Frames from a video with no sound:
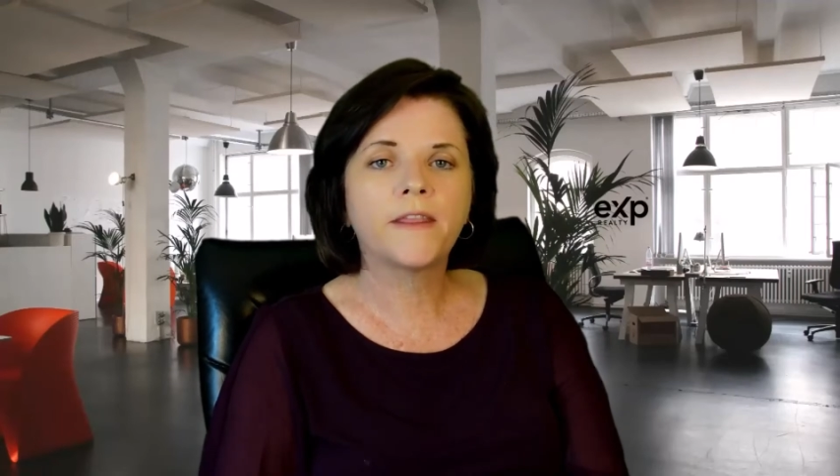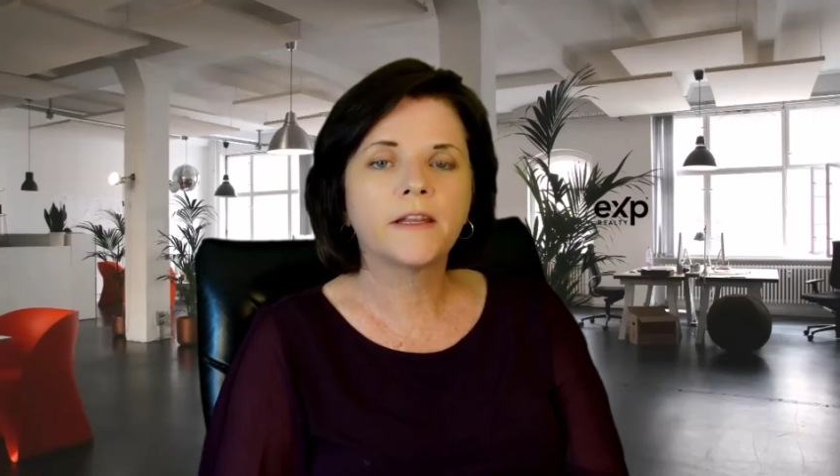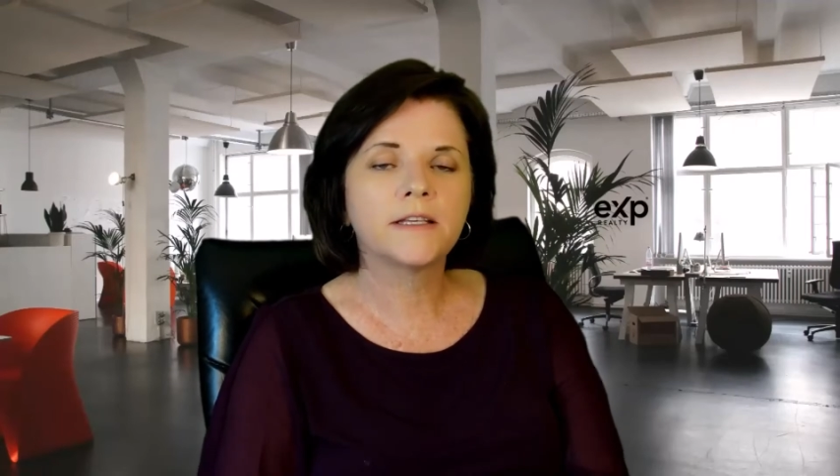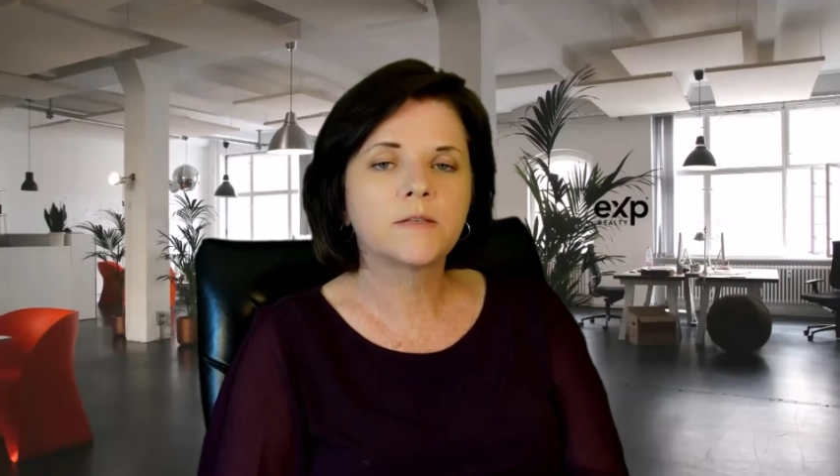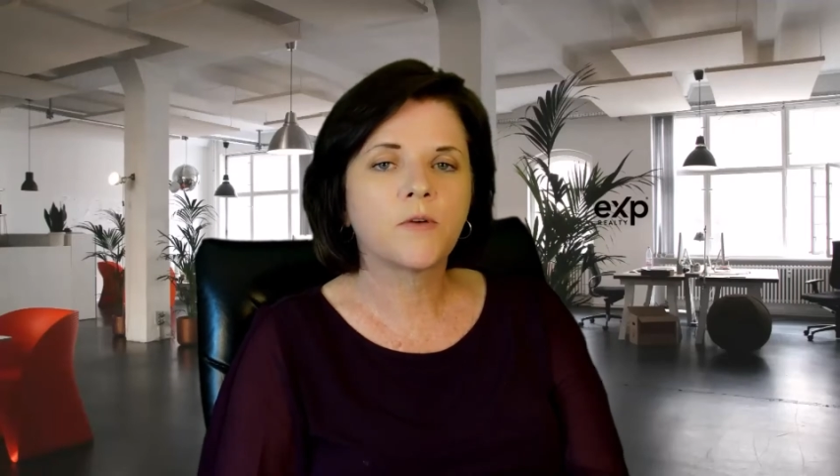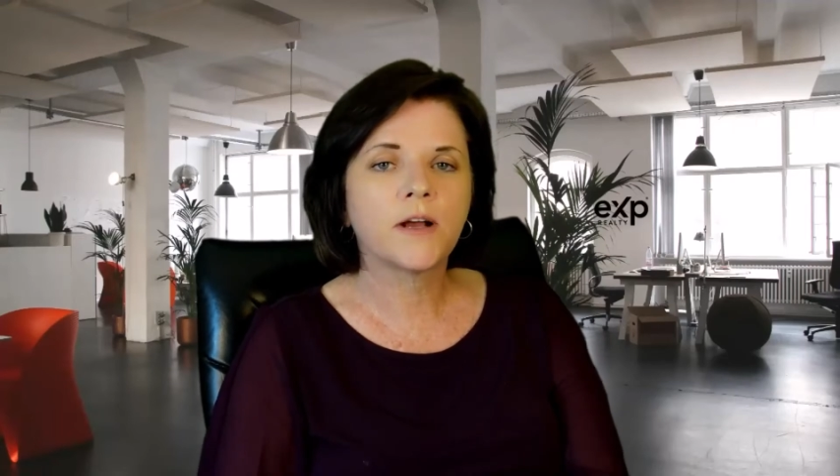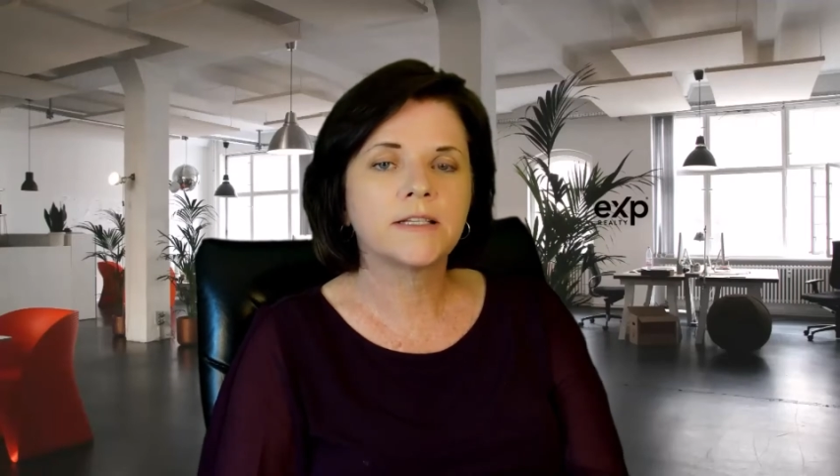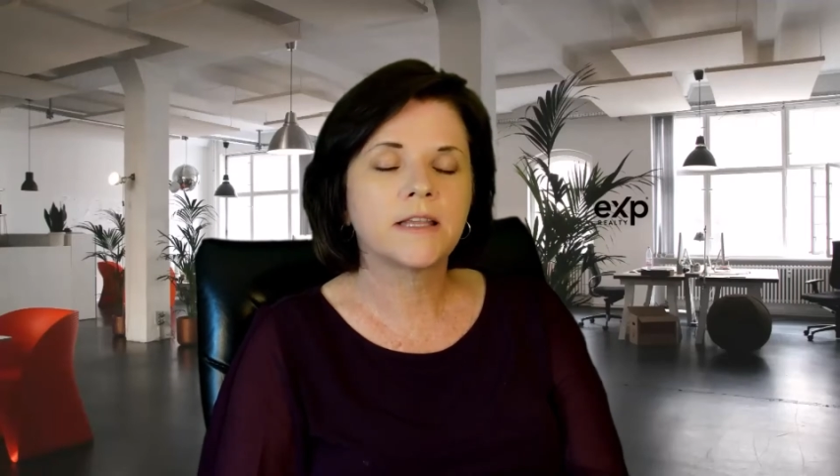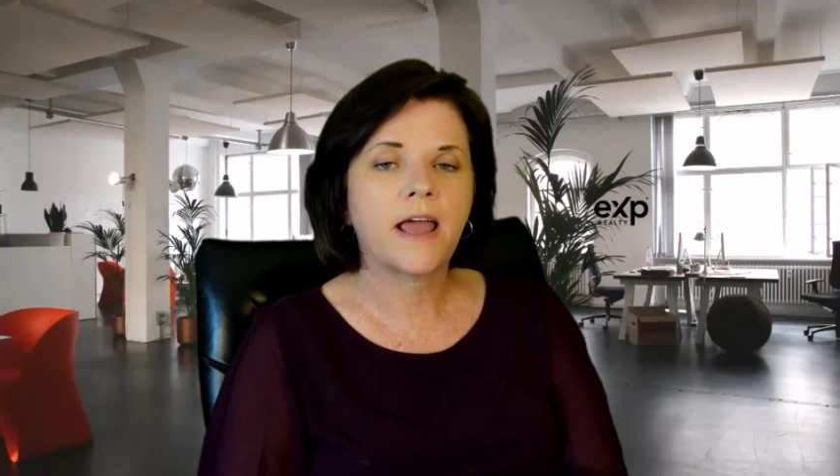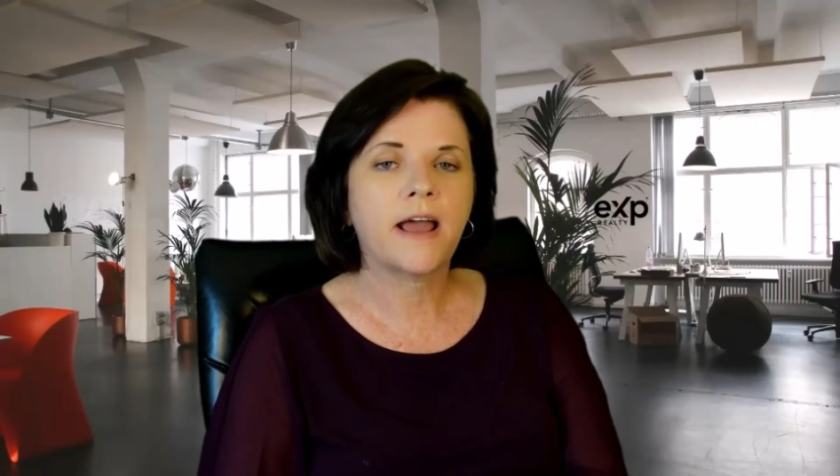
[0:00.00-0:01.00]
the list
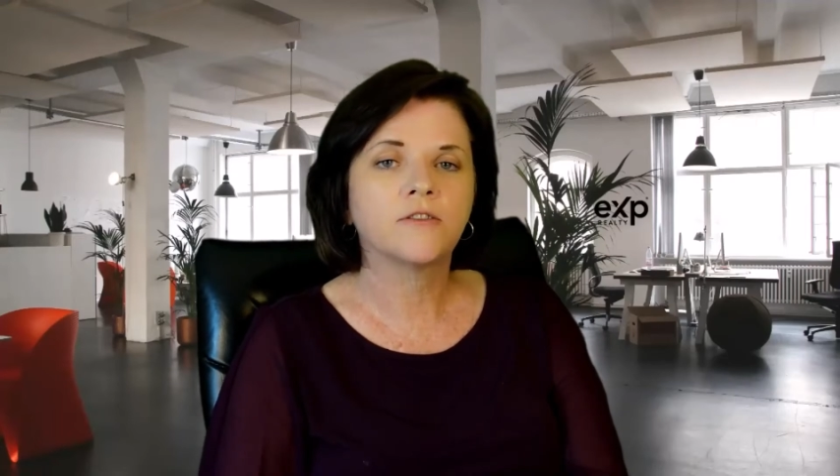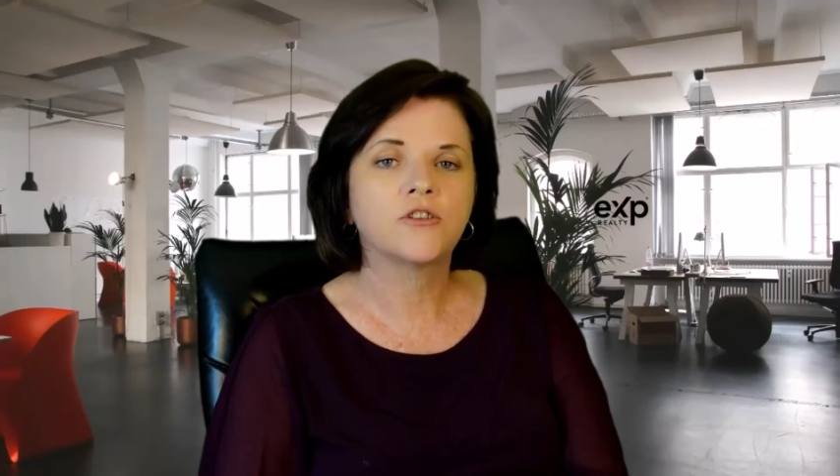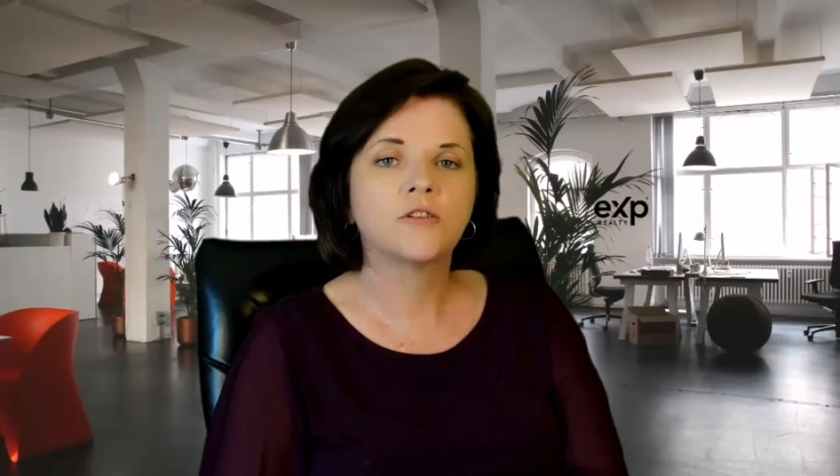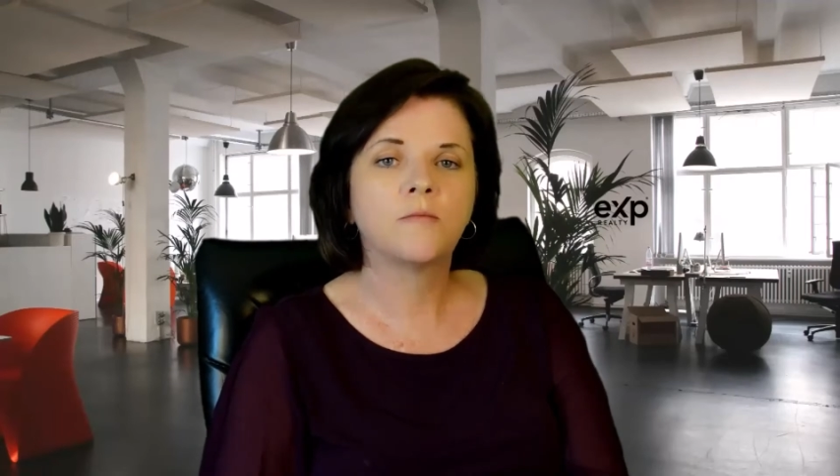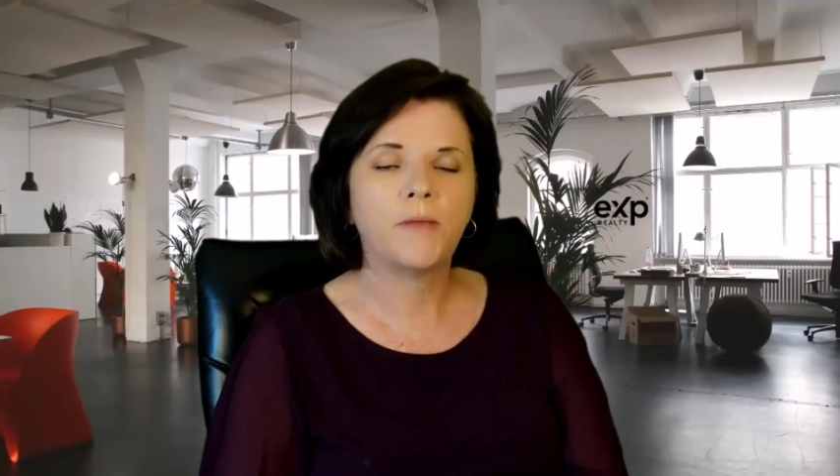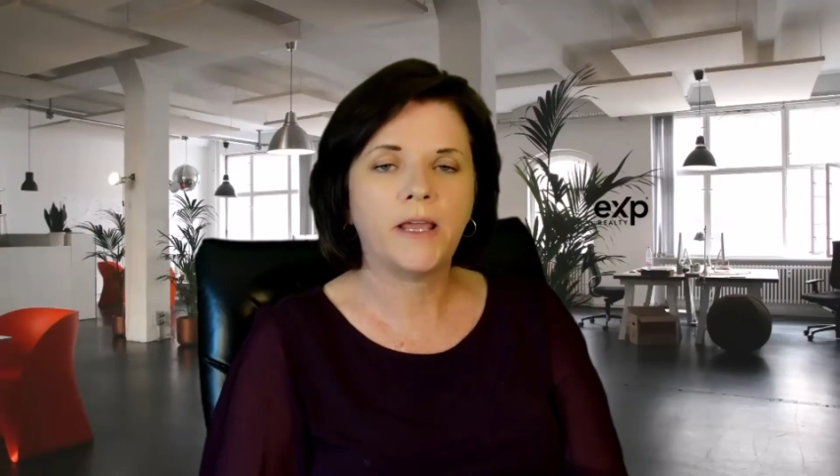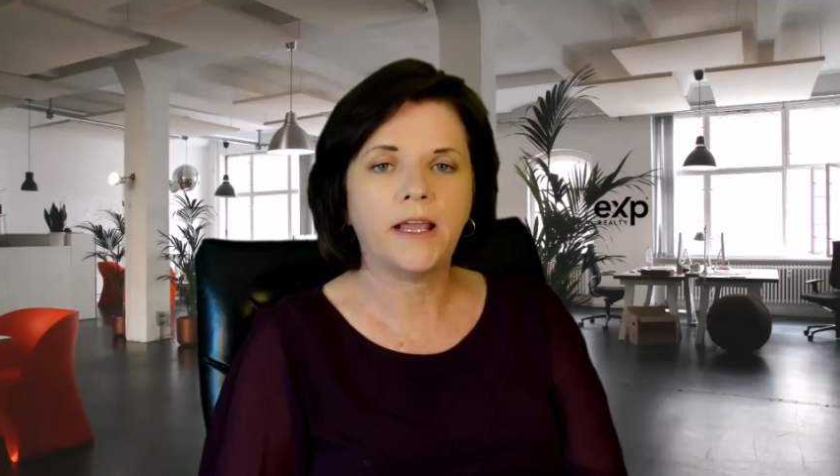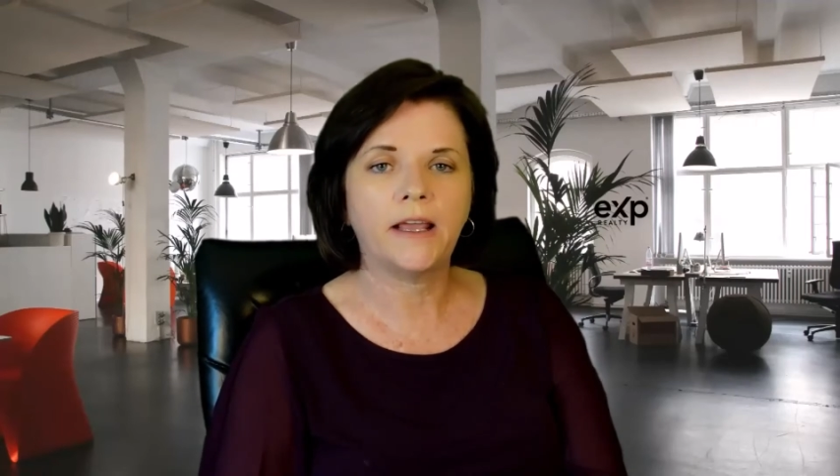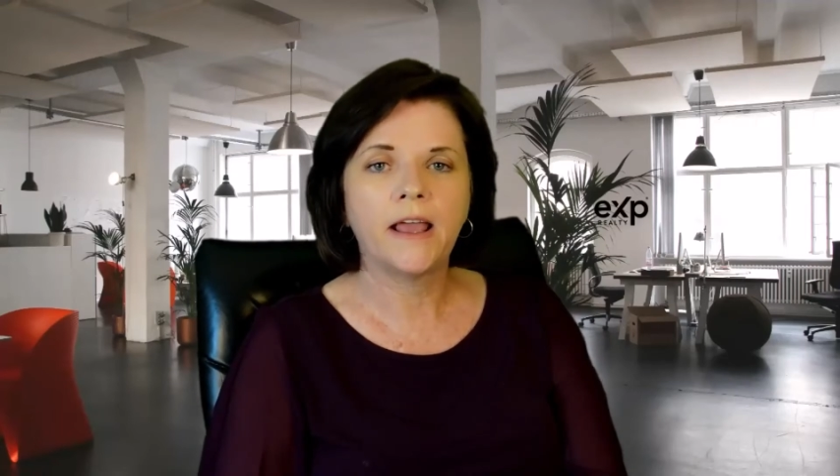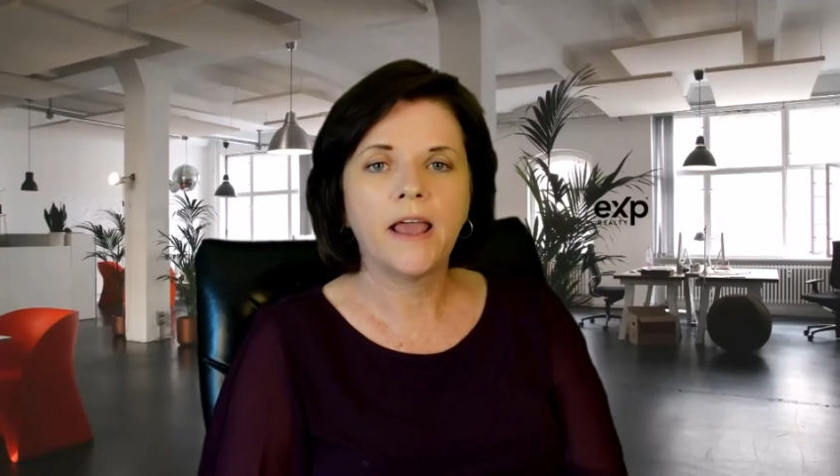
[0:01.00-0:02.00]
price of the house should
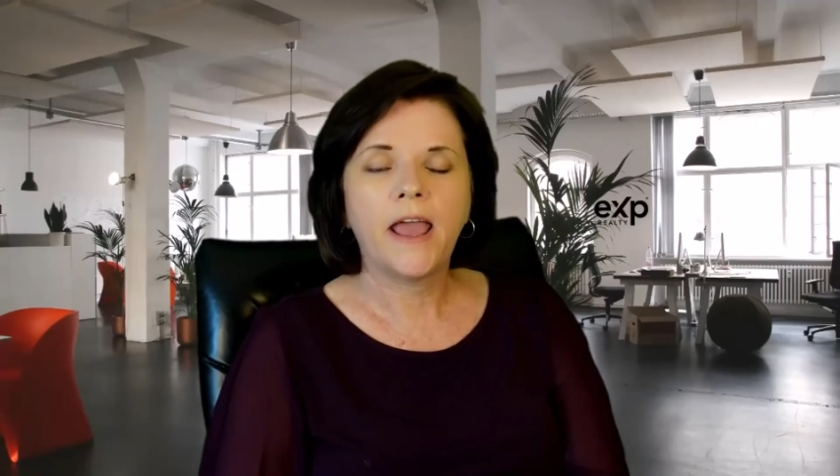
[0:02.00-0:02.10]
be.